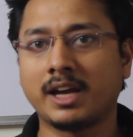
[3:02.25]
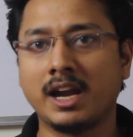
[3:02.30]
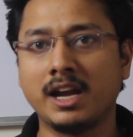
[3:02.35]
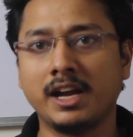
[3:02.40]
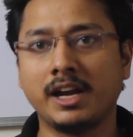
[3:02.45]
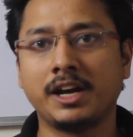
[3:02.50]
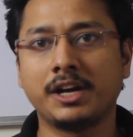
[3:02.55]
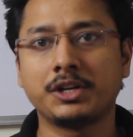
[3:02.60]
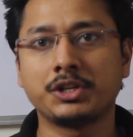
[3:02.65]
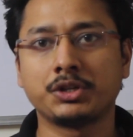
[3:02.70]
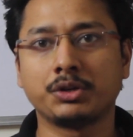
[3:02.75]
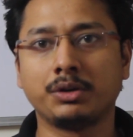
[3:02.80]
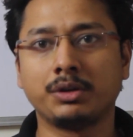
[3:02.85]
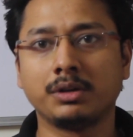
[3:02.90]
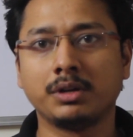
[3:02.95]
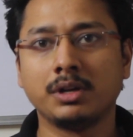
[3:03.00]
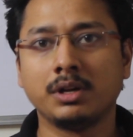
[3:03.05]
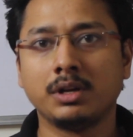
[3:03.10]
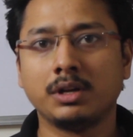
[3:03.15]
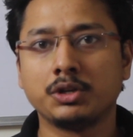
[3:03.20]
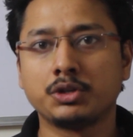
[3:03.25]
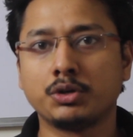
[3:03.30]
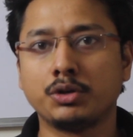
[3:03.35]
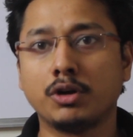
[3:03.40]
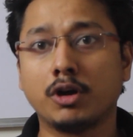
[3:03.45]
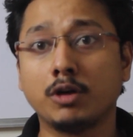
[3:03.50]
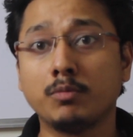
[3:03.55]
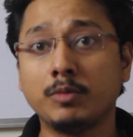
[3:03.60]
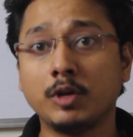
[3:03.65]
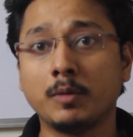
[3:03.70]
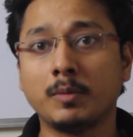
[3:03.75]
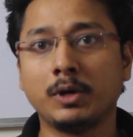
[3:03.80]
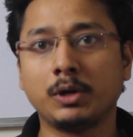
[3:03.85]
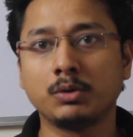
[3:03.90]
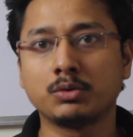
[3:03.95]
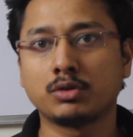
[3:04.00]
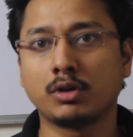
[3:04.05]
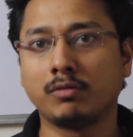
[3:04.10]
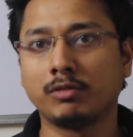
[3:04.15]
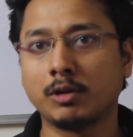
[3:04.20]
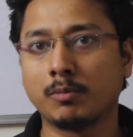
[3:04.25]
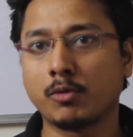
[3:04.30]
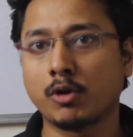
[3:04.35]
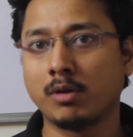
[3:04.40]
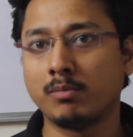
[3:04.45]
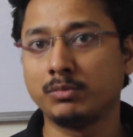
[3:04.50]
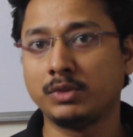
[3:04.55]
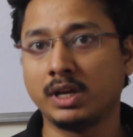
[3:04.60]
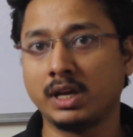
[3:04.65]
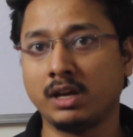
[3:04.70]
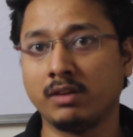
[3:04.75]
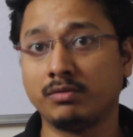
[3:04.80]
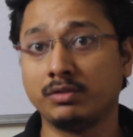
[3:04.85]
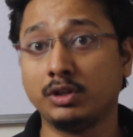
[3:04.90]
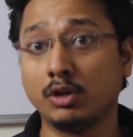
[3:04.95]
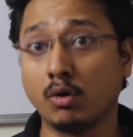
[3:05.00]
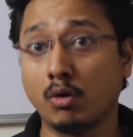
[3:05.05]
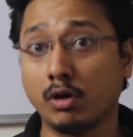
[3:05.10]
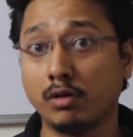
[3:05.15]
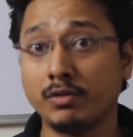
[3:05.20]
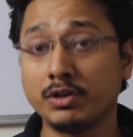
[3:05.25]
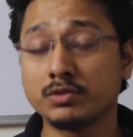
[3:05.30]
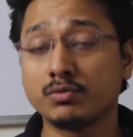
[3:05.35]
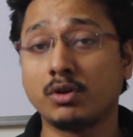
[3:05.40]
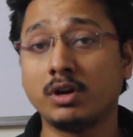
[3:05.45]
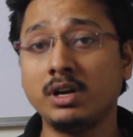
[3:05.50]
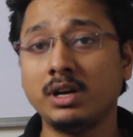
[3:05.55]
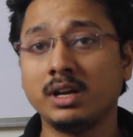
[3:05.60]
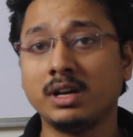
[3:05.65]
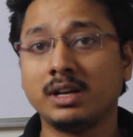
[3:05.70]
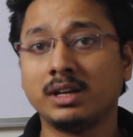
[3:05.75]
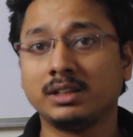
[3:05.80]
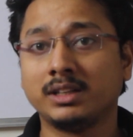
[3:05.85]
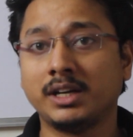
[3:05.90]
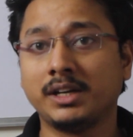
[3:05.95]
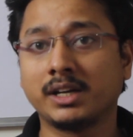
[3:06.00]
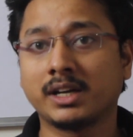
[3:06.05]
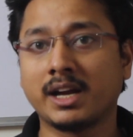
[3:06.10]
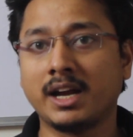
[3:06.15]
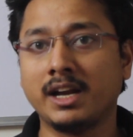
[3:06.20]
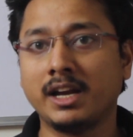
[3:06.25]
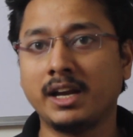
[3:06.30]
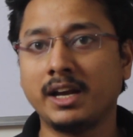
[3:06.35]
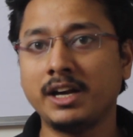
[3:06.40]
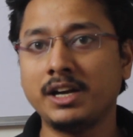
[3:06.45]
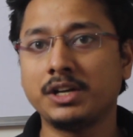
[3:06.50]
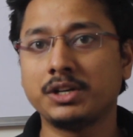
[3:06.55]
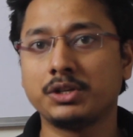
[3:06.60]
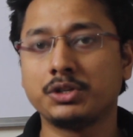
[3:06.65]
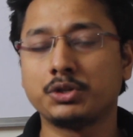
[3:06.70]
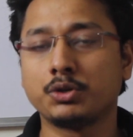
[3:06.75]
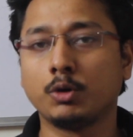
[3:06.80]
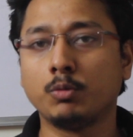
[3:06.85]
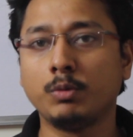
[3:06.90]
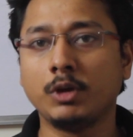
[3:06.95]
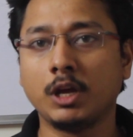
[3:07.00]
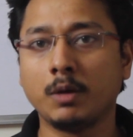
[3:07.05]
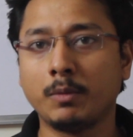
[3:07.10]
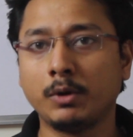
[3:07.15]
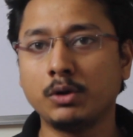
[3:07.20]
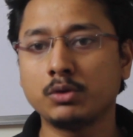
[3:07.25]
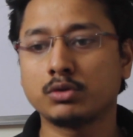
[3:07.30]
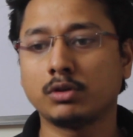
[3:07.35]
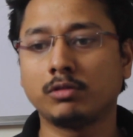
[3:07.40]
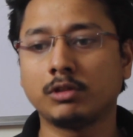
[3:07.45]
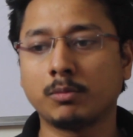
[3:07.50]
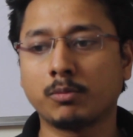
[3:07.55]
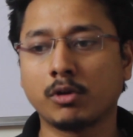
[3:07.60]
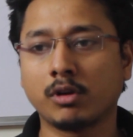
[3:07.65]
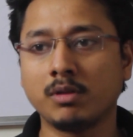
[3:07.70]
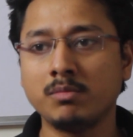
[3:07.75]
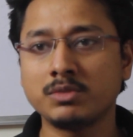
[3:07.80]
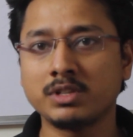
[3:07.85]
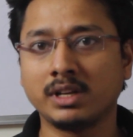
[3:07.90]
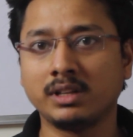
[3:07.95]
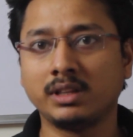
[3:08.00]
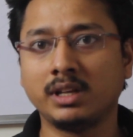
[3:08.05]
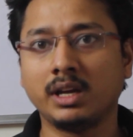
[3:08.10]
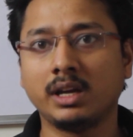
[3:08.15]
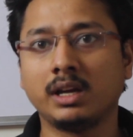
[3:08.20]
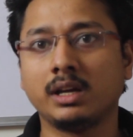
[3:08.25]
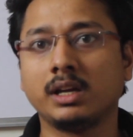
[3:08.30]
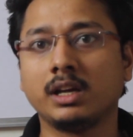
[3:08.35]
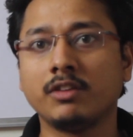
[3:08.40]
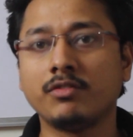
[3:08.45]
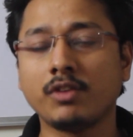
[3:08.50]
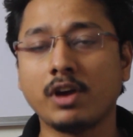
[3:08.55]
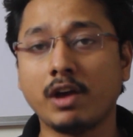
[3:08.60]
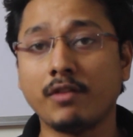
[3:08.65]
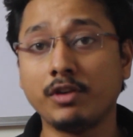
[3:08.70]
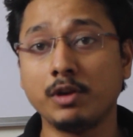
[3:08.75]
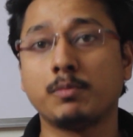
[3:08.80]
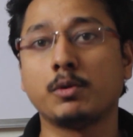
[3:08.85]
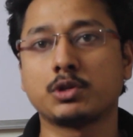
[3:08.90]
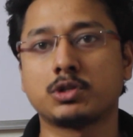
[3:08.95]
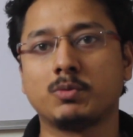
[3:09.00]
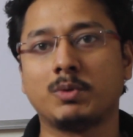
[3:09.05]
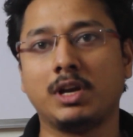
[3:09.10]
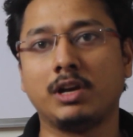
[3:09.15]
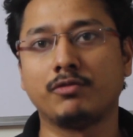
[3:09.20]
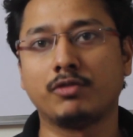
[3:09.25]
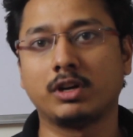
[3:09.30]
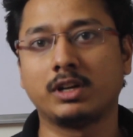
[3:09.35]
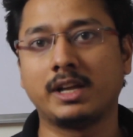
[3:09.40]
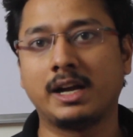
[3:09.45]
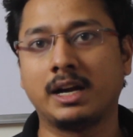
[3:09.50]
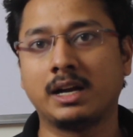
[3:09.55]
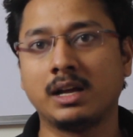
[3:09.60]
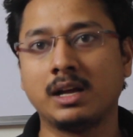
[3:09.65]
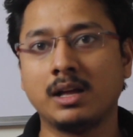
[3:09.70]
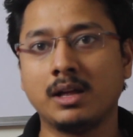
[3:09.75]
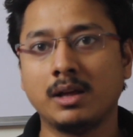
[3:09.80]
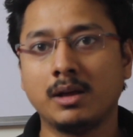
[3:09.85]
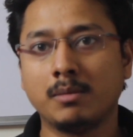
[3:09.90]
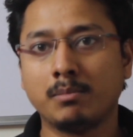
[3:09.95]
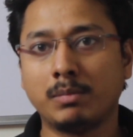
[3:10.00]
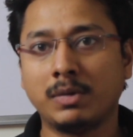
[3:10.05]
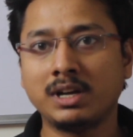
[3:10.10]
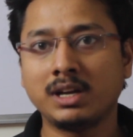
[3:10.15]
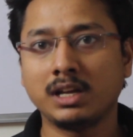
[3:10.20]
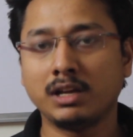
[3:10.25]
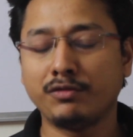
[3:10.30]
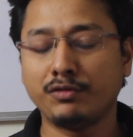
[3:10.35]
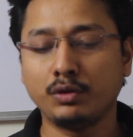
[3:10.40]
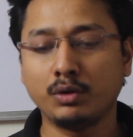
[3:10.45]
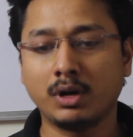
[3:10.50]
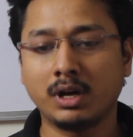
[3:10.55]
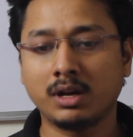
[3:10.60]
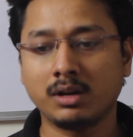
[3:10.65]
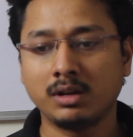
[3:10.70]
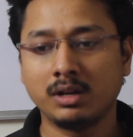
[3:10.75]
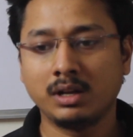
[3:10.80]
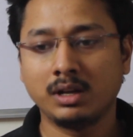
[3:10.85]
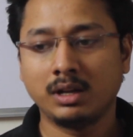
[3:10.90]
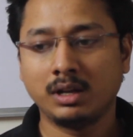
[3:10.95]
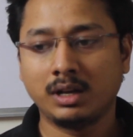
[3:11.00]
candidate should not be able to solve the problem they give. They always want that the candidate should be able to solve the problems, and they give every possible hint for that. But if you are